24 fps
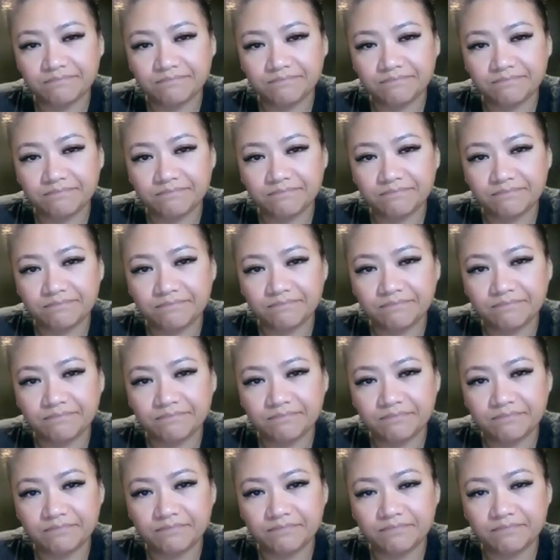
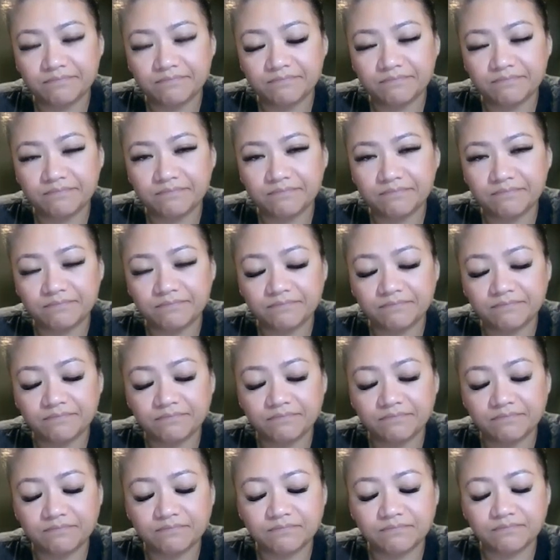
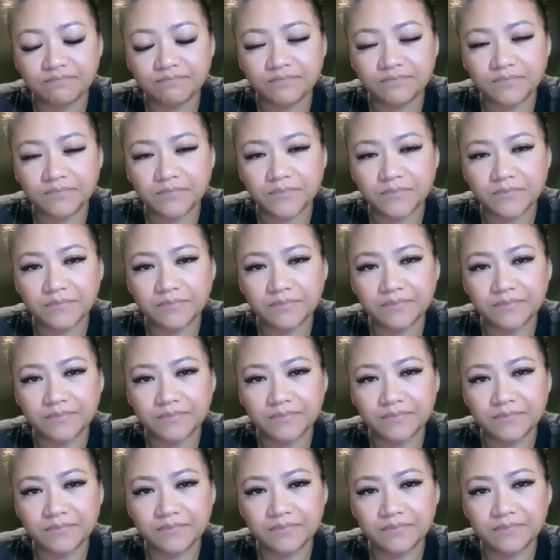
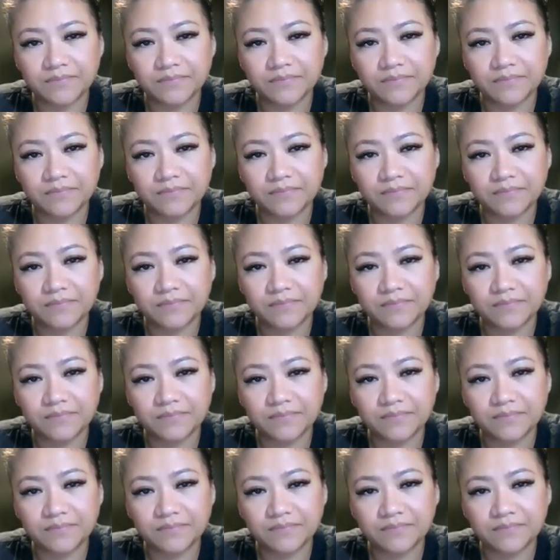
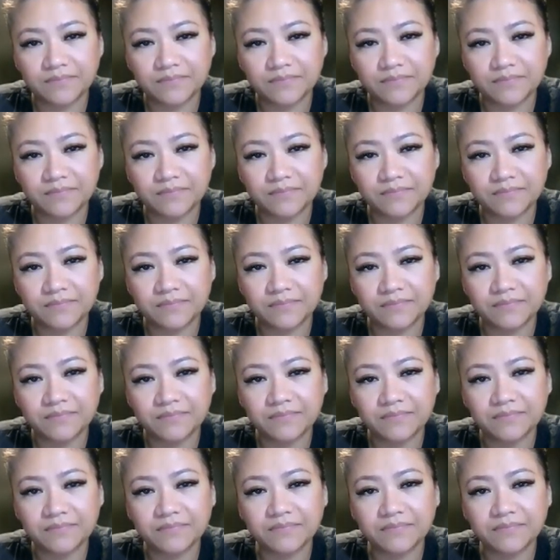This person isn't speaking.